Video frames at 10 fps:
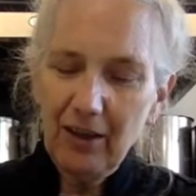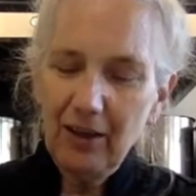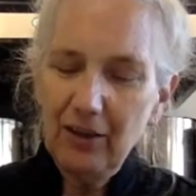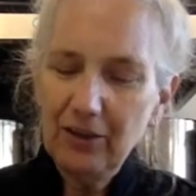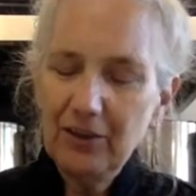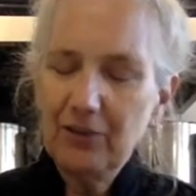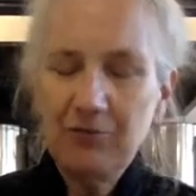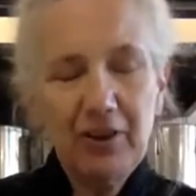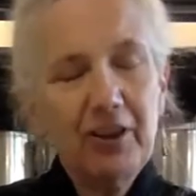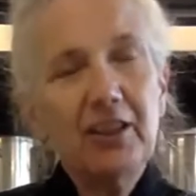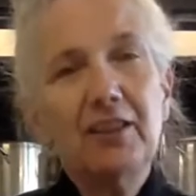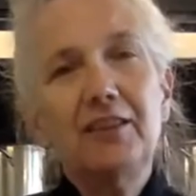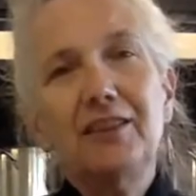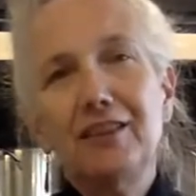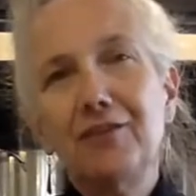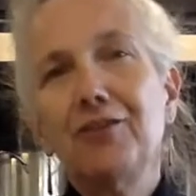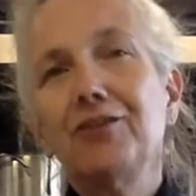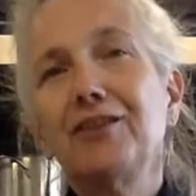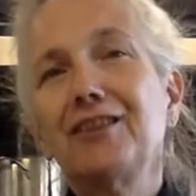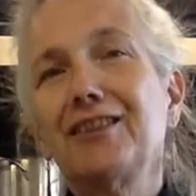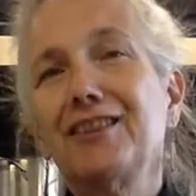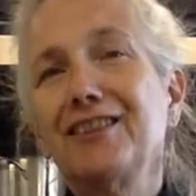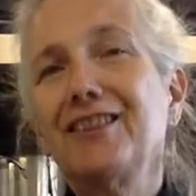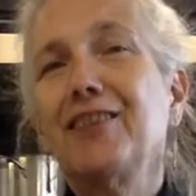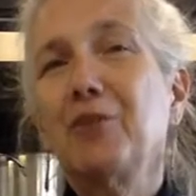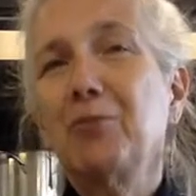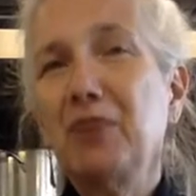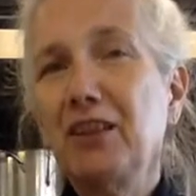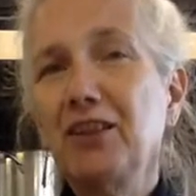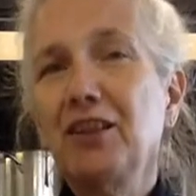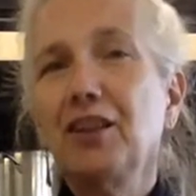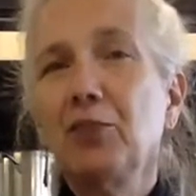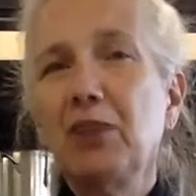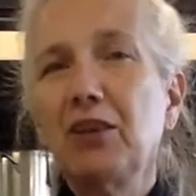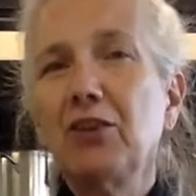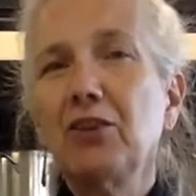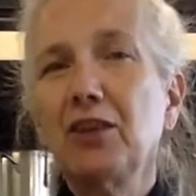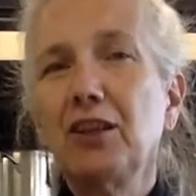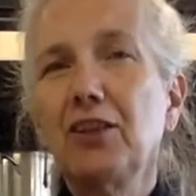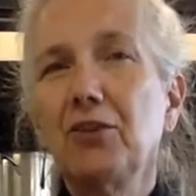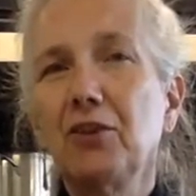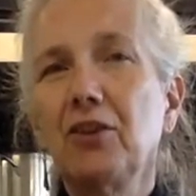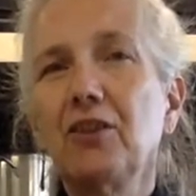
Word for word: There's varying differences of opinion about coconut oil.